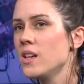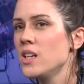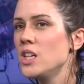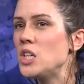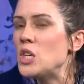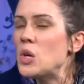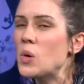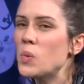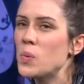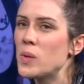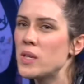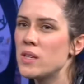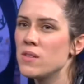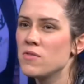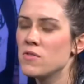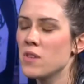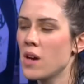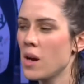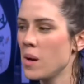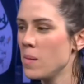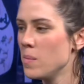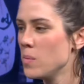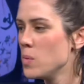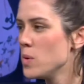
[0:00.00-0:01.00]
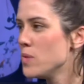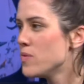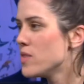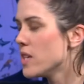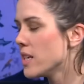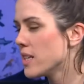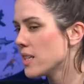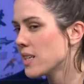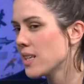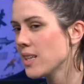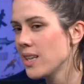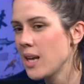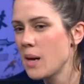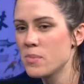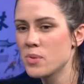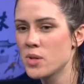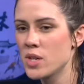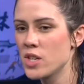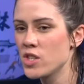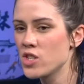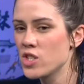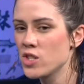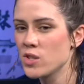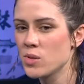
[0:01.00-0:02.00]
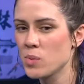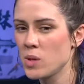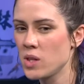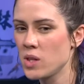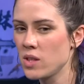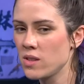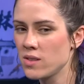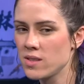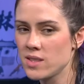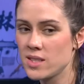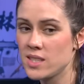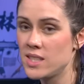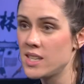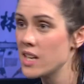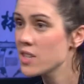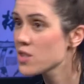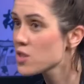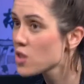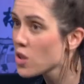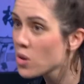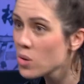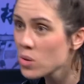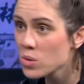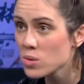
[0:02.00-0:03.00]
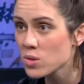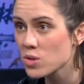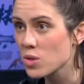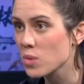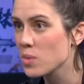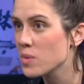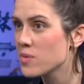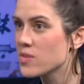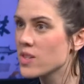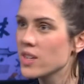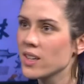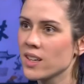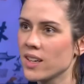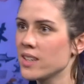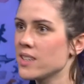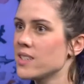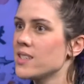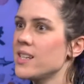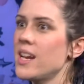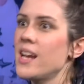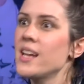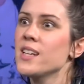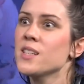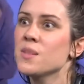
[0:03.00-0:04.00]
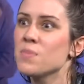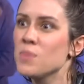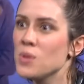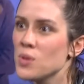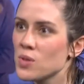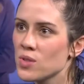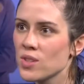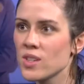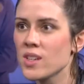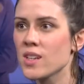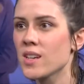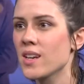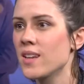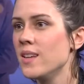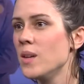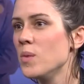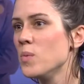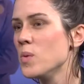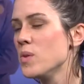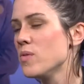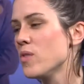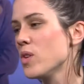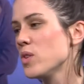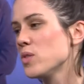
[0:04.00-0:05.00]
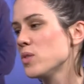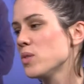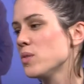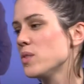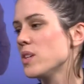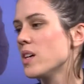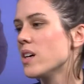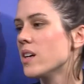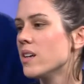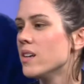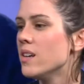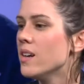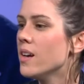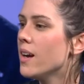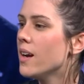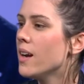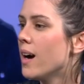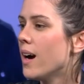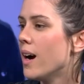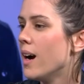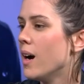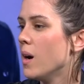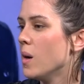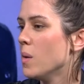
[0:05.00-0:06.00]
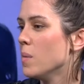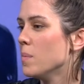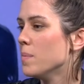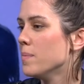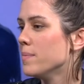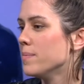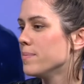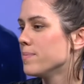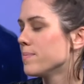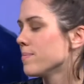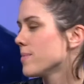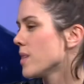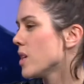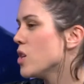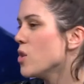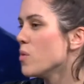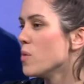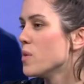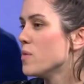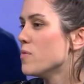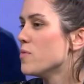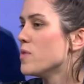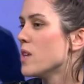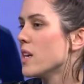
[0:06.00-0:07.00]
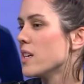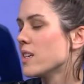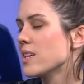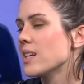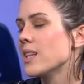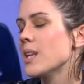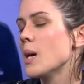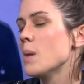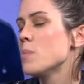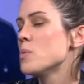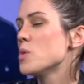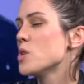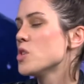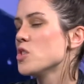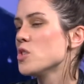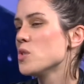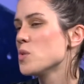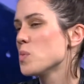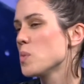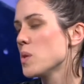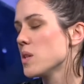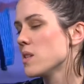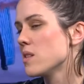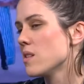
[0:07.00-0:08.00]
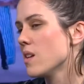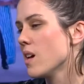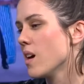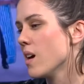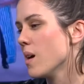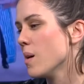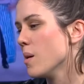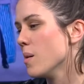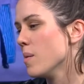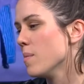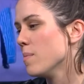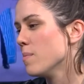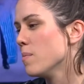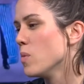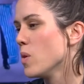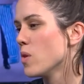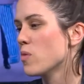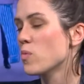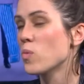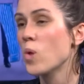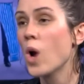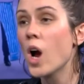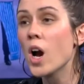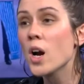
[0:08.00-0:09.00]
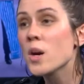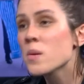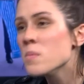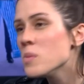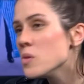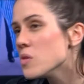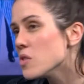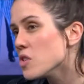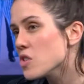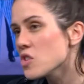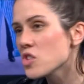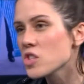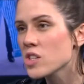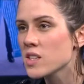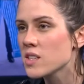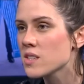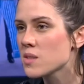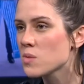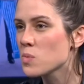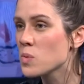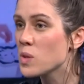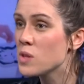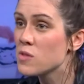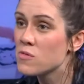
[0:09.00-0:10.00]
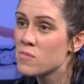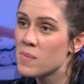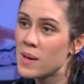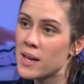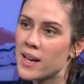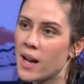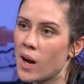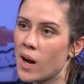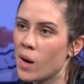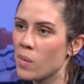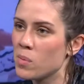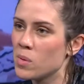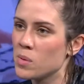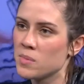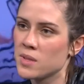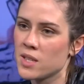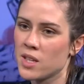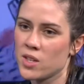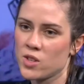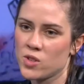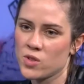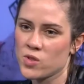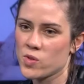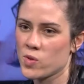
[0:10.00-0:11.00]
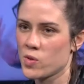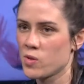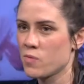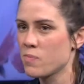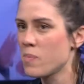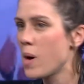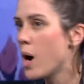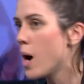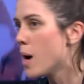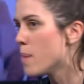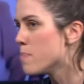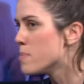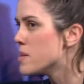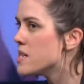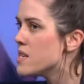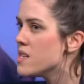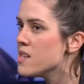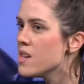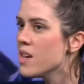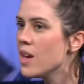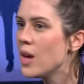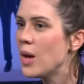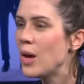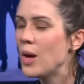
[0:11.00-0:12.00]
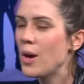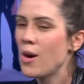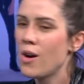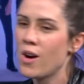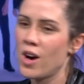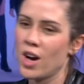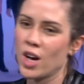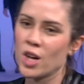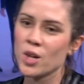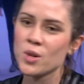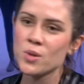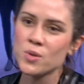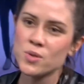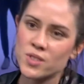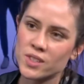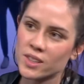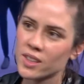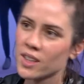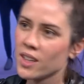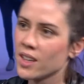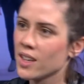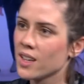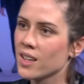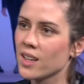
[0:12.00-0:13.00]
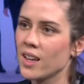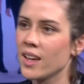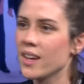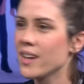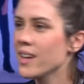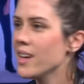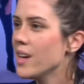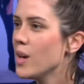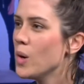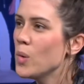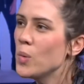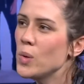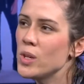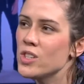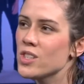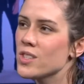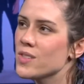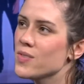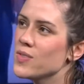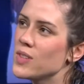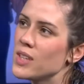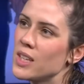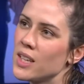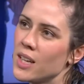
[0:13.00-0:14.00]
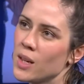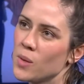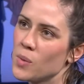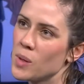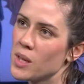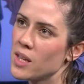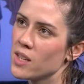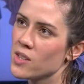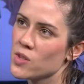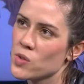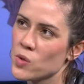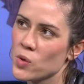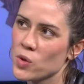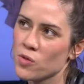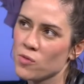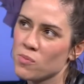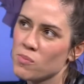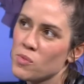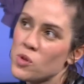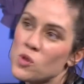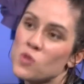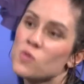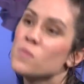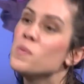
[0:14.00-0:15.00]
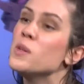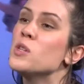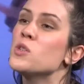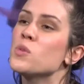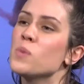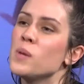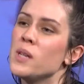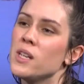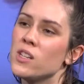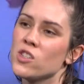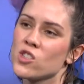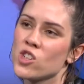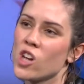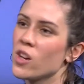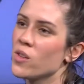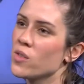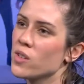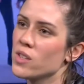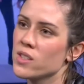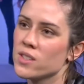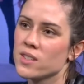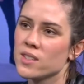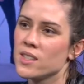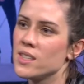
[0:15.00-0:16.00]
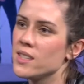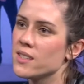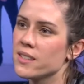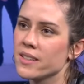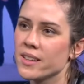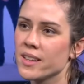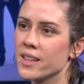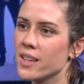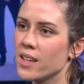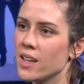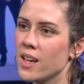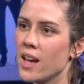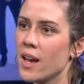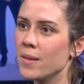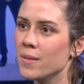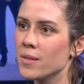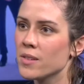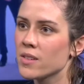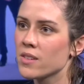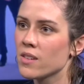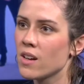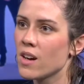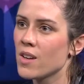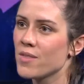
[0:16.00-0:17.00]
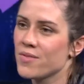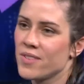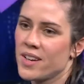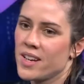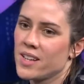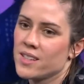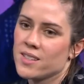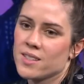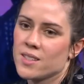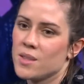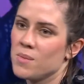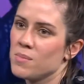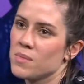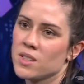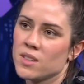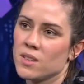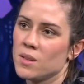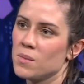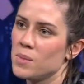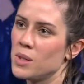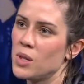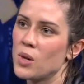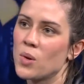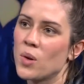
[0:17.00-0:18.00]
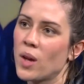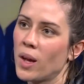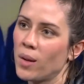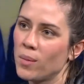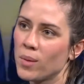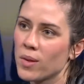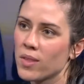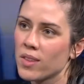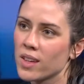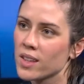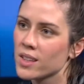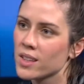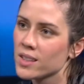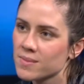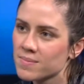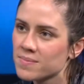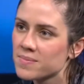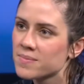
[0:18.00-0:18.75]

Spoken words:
you know, we've done collaborations with Tiesto, so we've done like dance music, and then we've also done, you know, we've done collaborations with rock musicians. We've made albums that are sort of poppy, acoustic. Like, we just feel like we can sort of move between genres easily, and our fans seem to be okay with it.